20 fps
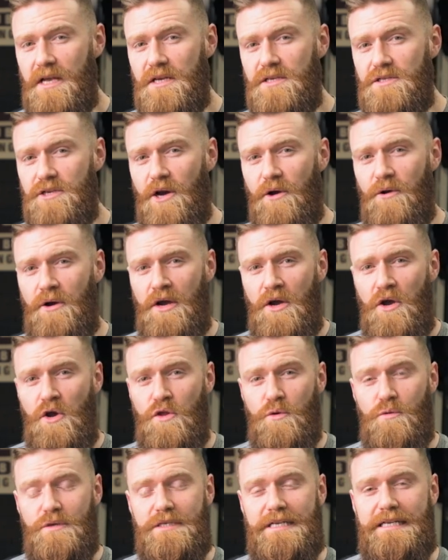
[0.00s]
So
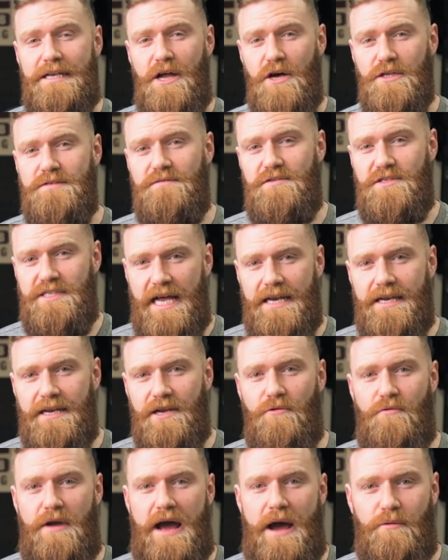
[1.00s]
there was lots of
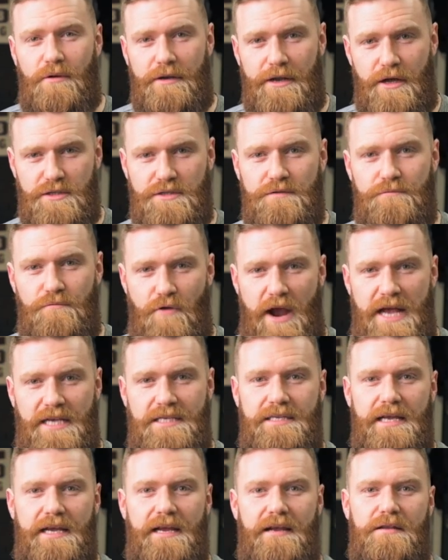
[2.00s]
standing around, lots of
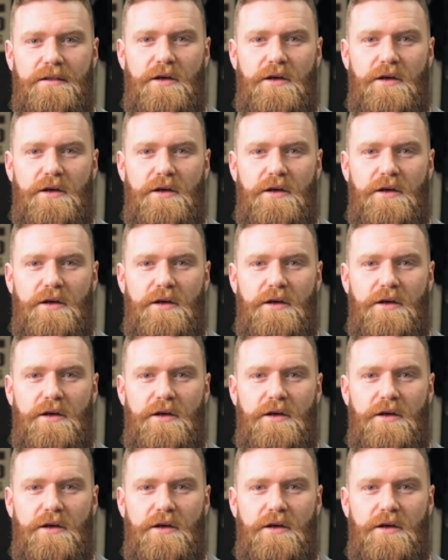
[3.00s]
resting,